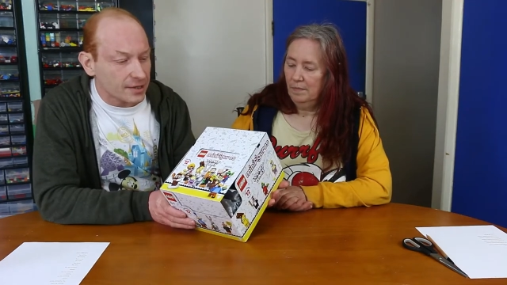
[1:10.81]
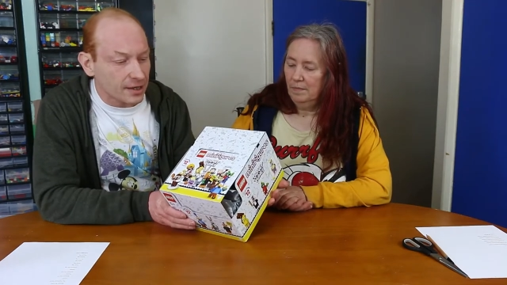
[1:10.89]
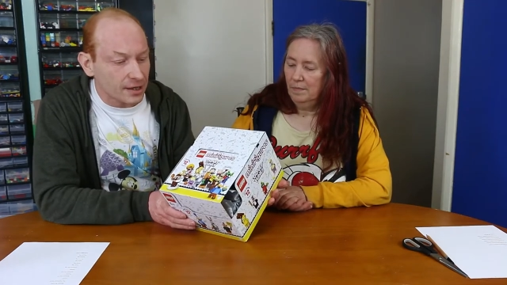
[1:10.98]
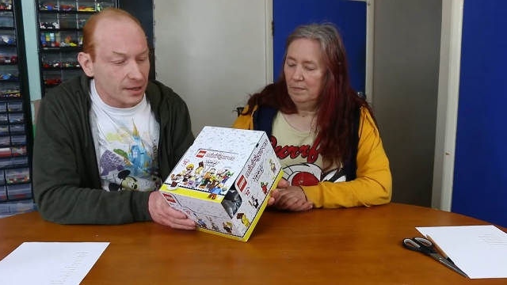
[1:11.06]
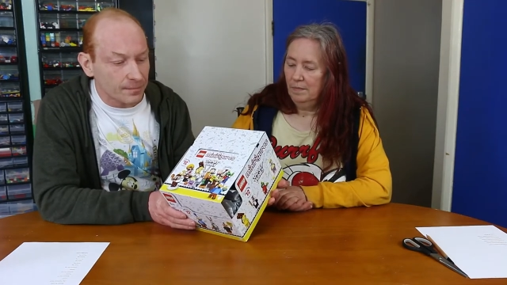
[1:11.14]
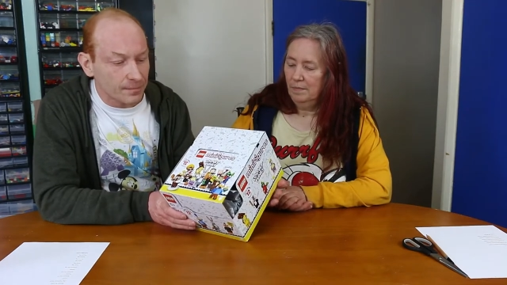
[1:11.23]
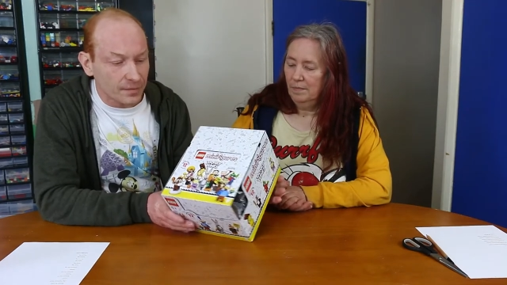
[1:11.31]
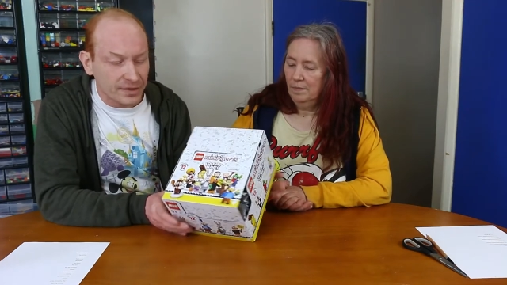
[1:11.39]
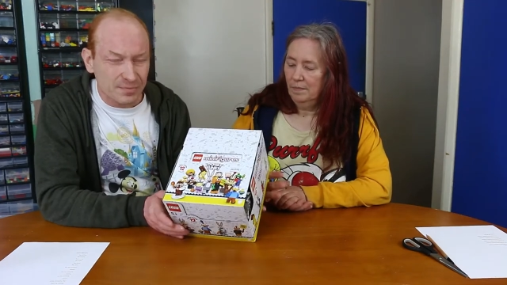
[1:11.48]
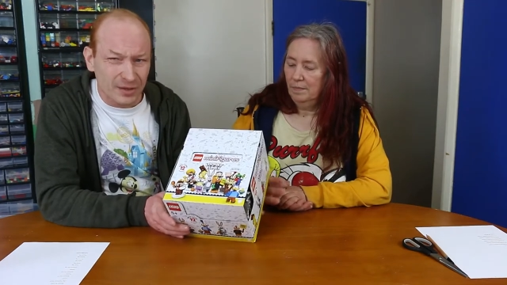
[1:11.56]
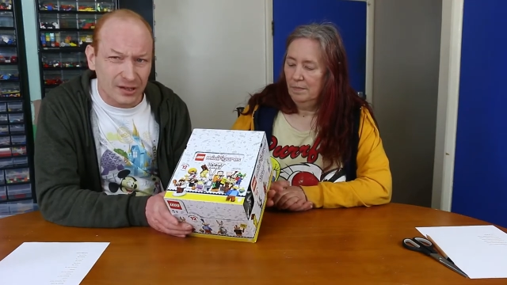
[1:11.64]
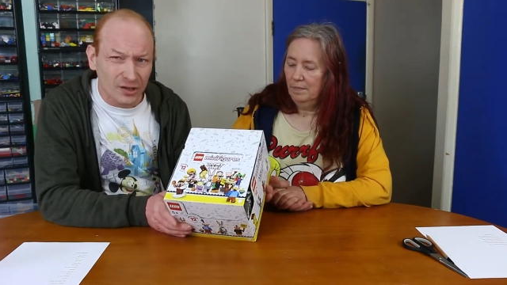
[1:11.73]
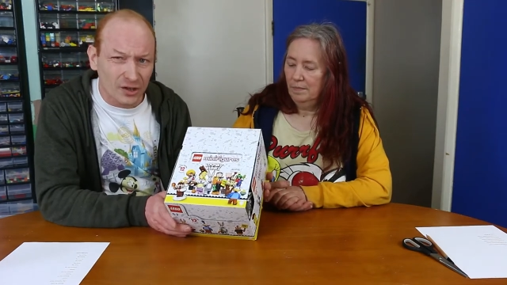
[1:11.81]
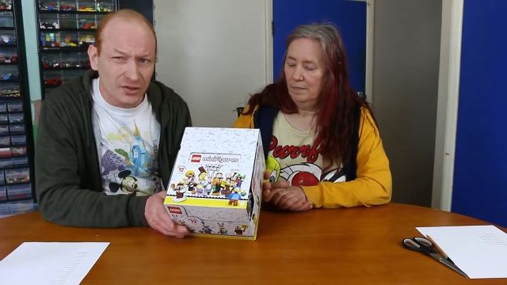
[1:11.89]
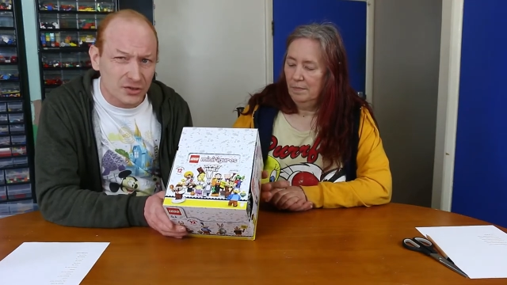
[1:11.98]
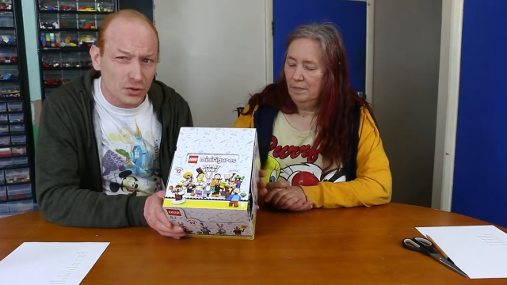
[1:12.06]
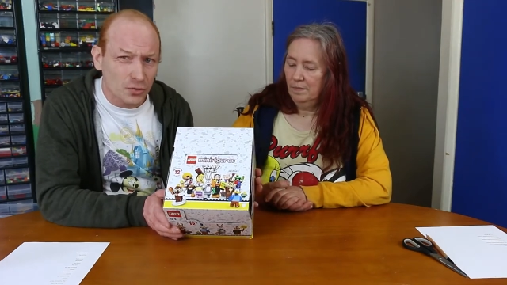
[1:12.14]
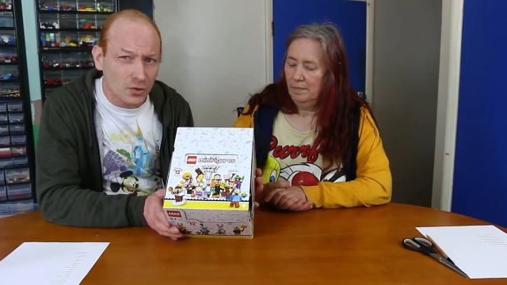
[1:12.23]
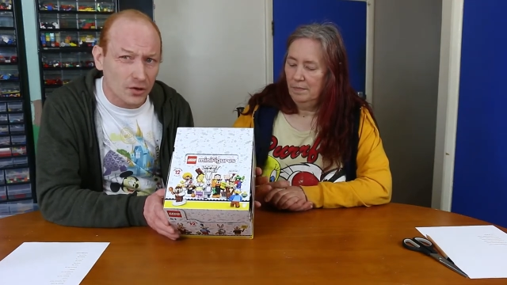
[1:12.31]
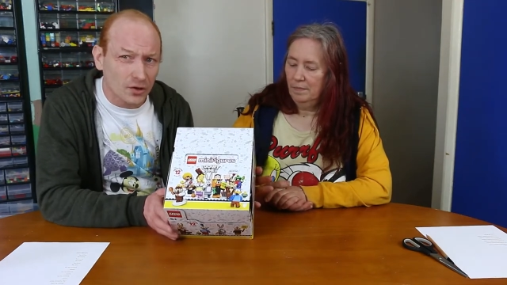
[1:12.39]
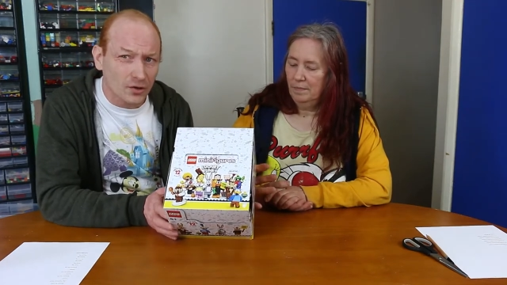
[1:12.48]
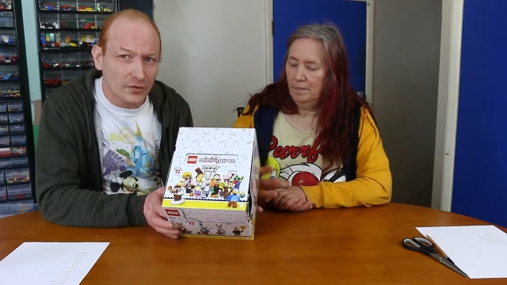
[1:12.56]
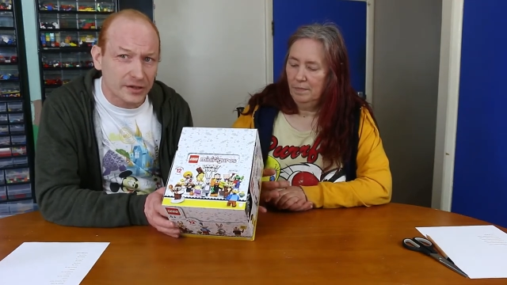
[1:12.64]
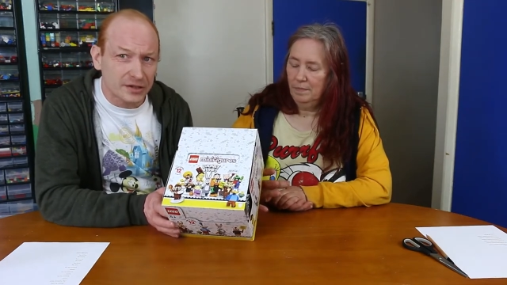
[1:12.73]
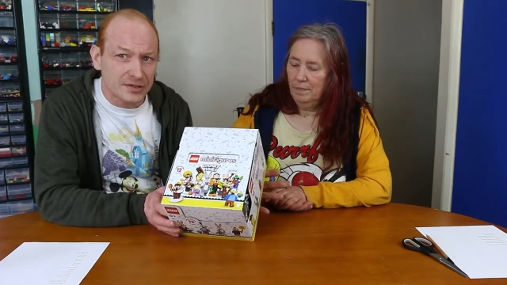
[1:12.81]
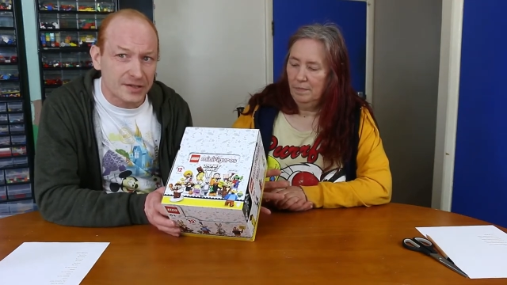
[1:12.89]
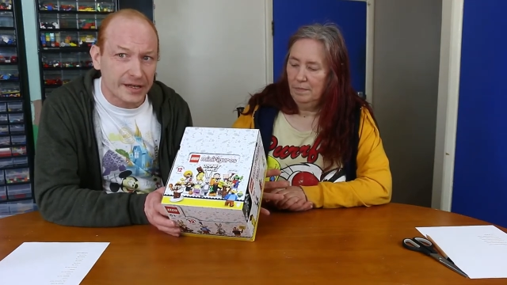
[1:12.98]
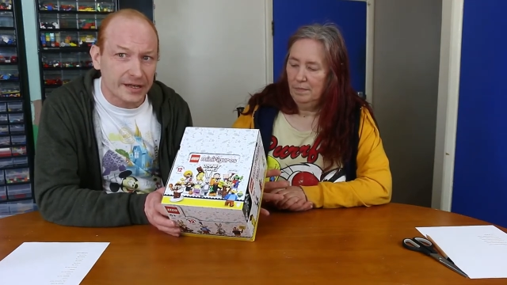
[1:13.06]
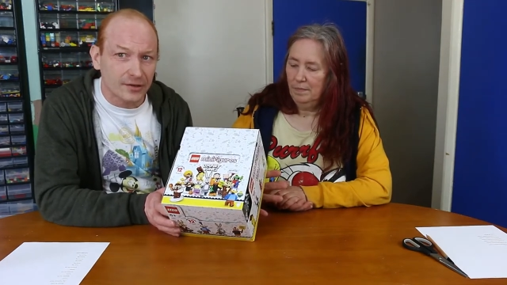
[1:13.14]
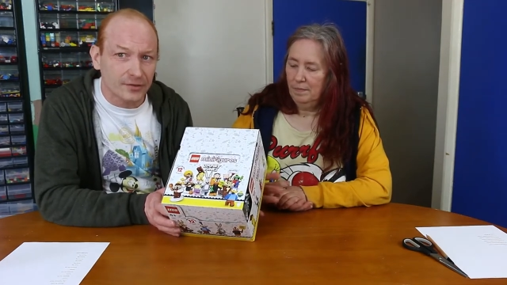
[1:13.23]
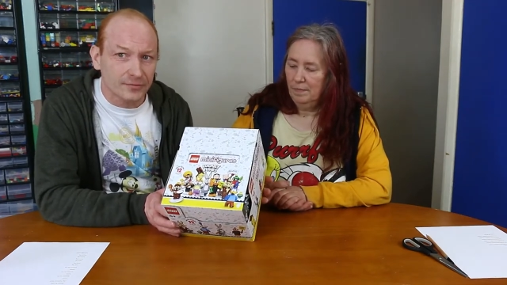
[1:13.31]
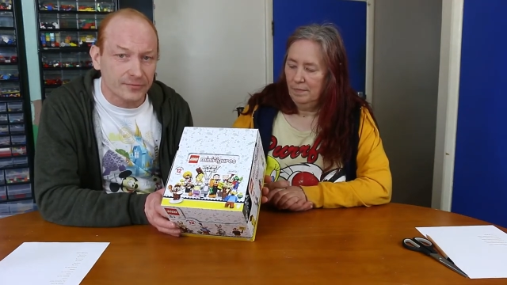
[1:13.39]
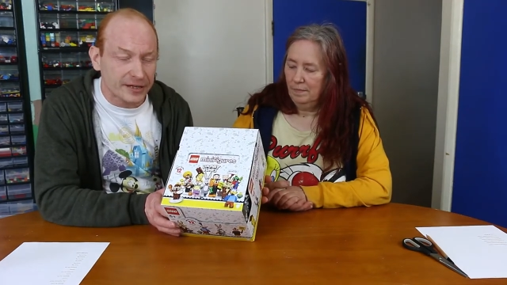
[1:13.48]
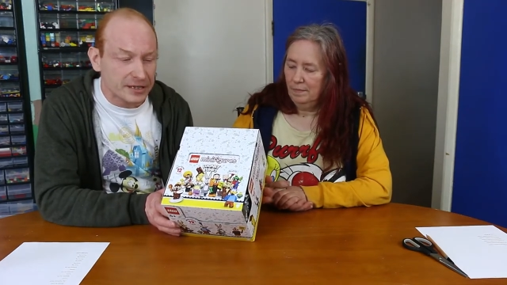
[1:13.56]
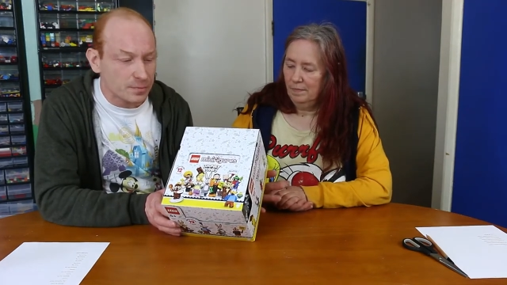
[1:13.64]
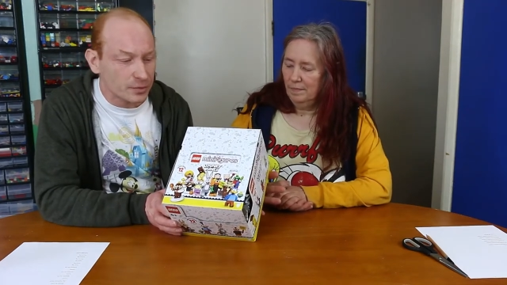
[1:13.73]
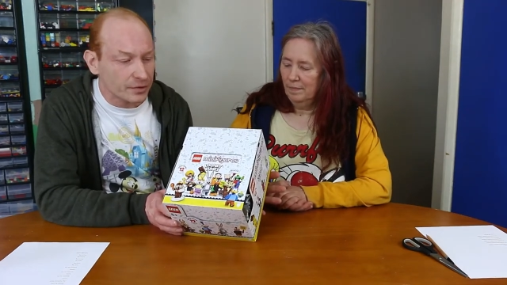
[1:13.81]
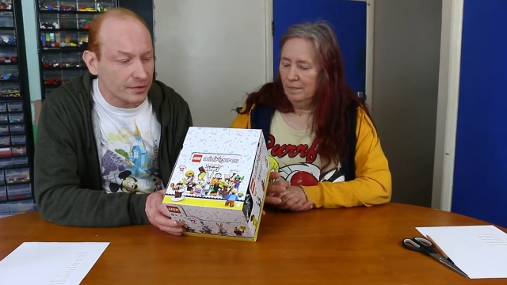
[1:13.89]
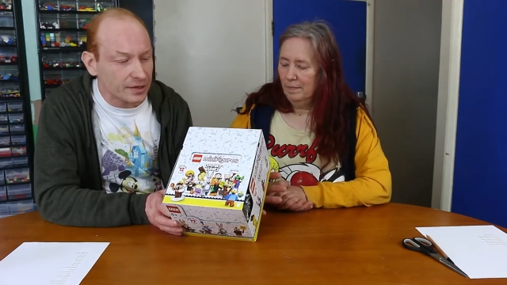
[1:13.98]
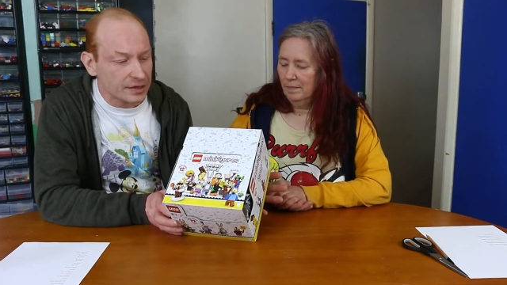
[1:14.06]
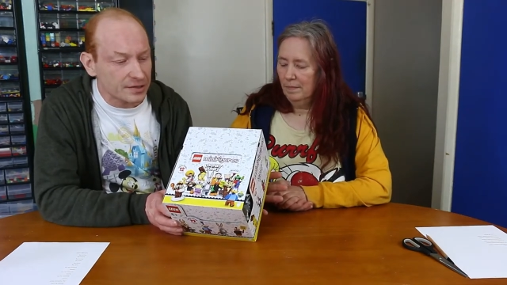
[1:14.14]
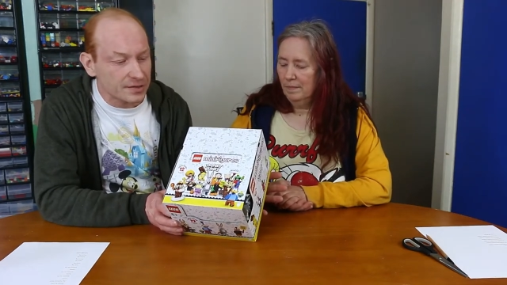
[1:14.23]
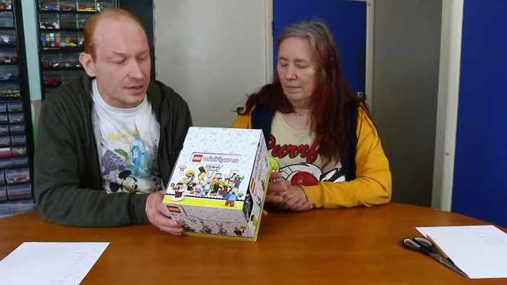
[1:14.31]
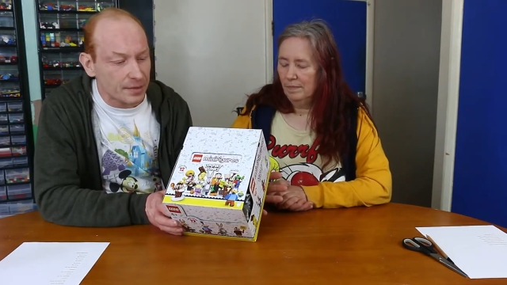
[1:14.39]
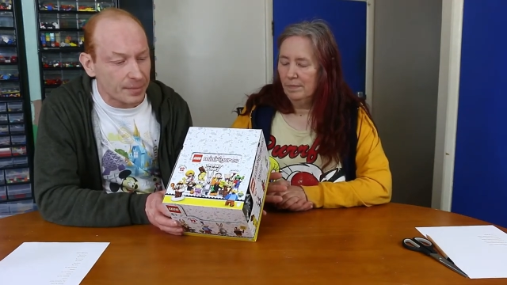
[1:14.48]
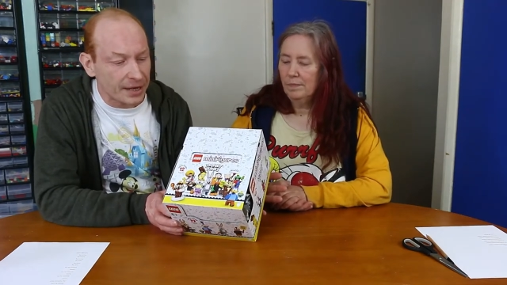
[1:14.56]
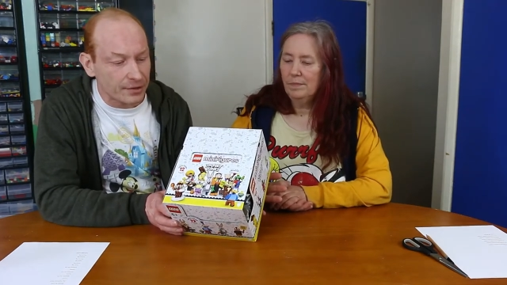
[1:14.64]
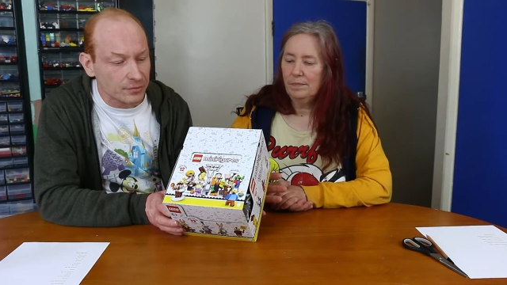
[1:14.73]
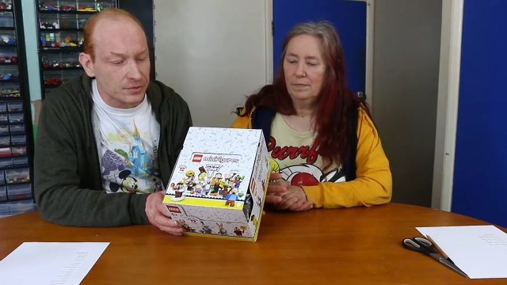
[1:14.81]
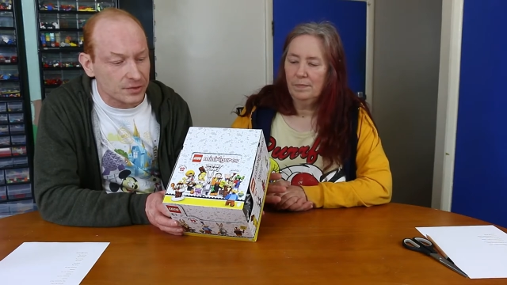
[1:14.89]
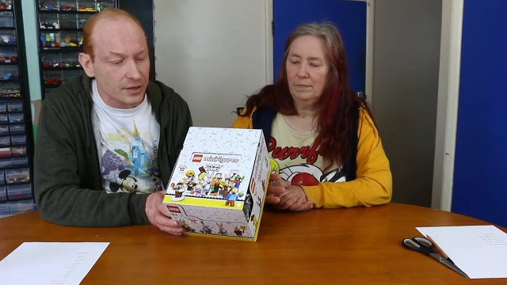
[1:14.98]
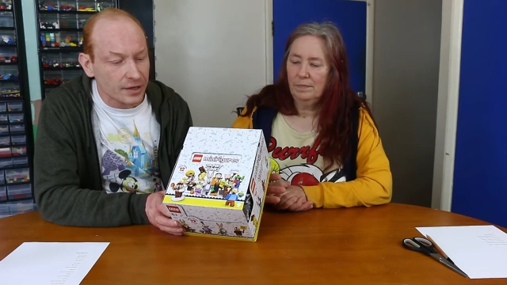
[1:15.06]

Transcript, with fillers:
Speaker 1: Um, there's been a lot of talk on the internet, on Facebook and things about